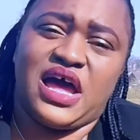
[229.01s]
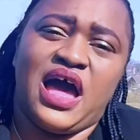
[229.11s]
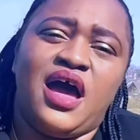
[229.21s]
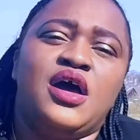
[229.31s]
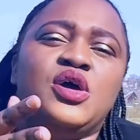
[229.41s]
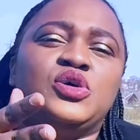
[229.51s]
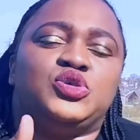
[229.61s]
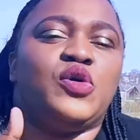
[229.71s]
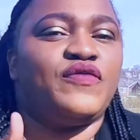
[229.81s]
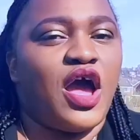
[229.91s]
are
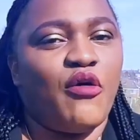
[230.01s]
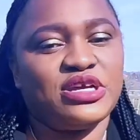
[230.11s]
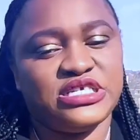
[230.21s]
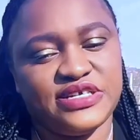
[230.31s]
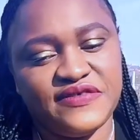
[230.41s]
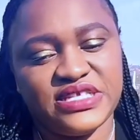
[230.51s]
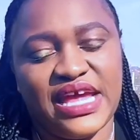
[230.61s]
12-hour shifts.